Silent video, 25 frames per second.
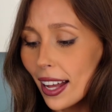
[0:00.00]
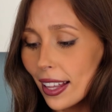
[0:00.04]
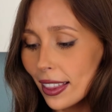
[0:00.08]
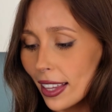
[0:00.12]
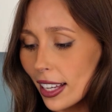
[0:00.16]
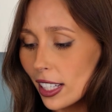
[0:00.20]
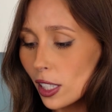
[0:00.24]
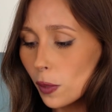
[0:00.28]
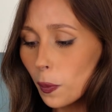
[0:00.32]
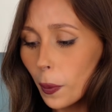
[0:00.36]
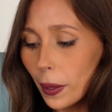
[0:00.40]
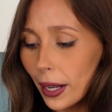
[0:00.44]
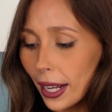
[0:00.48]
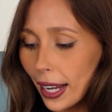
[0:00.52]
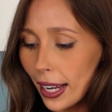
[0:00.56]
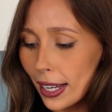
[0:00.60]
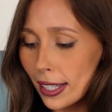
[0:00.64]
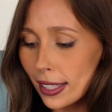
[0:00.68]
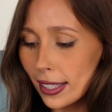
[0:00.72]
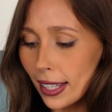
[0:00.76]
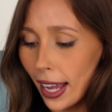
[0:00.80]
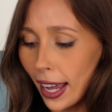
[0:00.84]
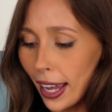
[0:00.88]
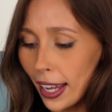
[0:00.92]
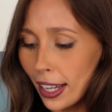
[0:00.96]
This one
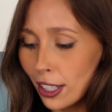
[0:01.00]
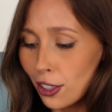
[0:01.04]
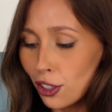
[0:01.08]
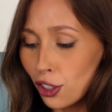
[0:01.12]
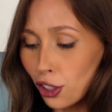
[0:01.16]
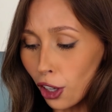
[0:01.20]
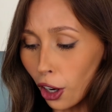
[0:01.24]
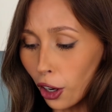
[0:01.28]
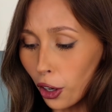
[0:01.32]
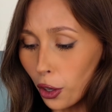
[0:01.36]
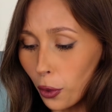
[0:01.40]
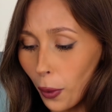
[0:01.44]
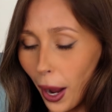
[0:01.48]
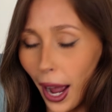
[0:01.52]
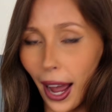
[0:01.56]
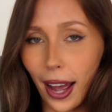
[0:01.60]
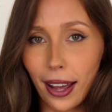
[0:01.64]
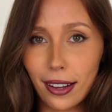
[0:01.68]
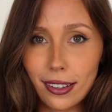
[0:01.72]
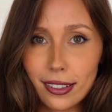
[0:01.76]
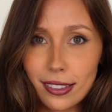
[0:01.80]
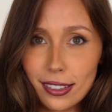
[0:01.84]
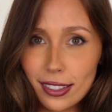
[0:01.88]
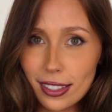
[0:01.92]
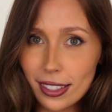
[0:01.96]
is a Joe
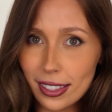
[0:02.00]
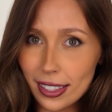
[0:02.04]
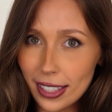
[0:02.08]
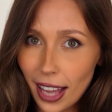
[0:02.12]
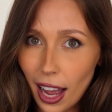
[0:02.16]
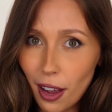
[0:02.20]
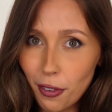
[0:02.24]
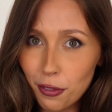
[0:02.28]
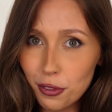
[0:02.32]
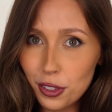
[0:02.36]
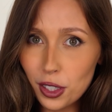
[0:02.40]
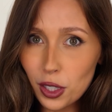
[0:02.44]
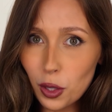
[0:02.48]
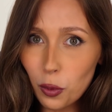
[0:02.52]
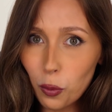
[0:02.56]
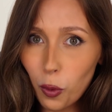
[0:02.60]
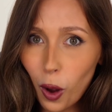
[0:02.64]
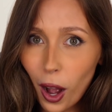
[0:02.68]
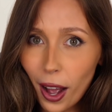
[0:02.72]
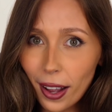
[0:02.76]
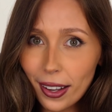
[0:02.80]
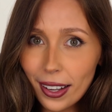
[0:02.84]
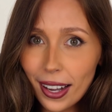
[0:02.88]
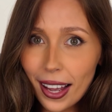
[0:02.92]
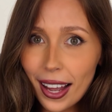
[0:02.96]
and Seth's
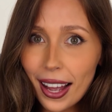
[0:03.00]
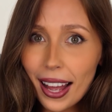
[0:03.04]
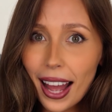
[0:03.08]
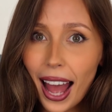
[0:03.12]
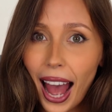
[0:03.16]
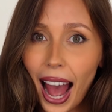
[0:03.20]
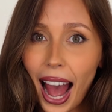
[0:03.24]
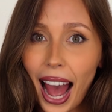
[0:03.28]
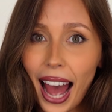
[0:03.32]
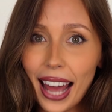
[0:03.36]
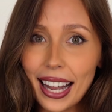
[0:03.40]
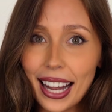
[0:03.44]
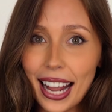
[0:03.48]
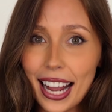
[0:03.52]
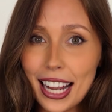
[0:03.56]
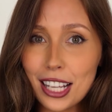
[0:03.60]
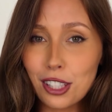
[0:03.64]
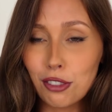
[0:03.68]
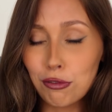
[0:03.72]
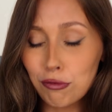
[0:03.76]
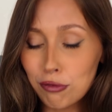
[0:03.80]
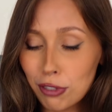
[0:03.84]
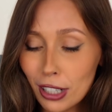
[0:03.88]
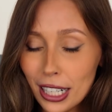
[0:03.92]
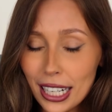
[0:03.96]
one, and
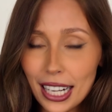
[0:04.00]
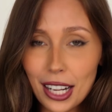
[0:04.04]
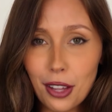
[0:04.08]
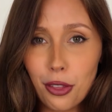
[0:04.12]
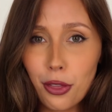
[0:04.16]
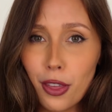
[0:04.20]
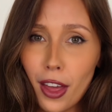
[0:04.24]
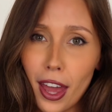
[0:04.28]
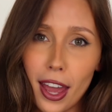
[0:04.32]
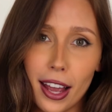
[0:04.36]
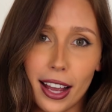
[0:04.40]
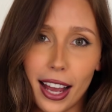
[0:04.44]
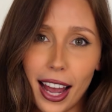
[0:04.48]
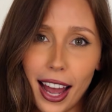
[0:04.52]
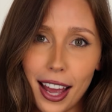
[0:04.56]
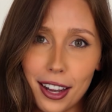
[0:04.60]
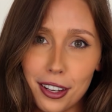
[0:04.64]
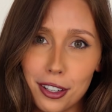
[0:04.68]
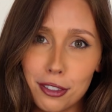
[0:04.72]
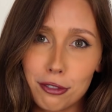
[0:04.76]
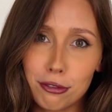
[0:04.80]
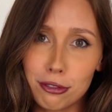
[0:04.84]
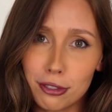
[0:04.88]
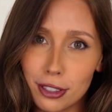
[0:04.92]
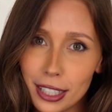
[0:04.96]
it's really thick
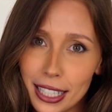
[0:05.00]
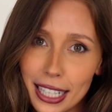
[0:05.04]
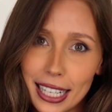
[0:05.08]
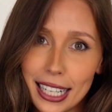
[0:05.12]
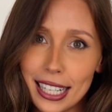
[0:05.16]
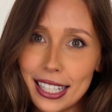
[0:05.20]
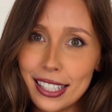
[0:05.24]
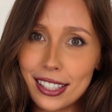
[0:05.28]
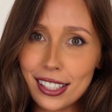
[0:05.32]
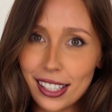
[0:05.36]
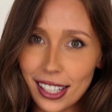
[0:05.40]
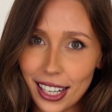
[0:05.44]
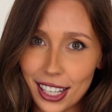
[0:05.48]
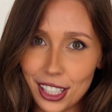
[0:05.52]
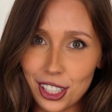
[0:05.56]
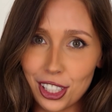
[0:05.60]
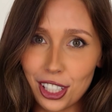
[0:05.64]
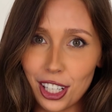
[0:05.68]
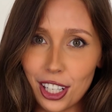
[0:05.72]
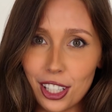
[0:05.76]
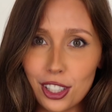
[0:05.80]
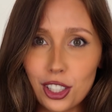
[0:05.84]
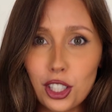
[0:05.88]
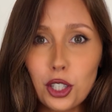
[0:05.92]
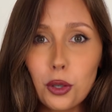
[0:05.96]
and really
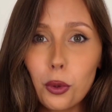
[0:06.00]
delicious.